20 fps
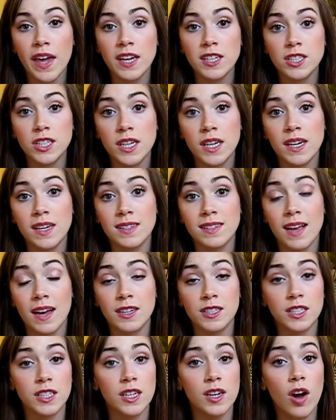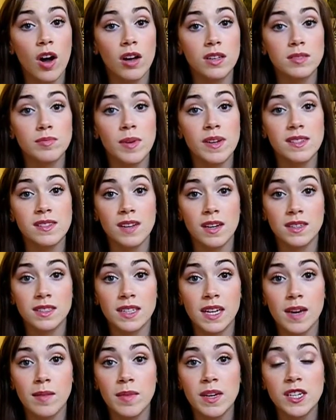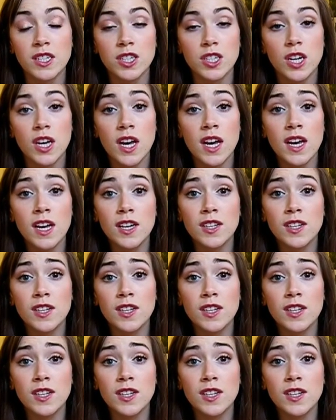aging is actually caused by sun damage.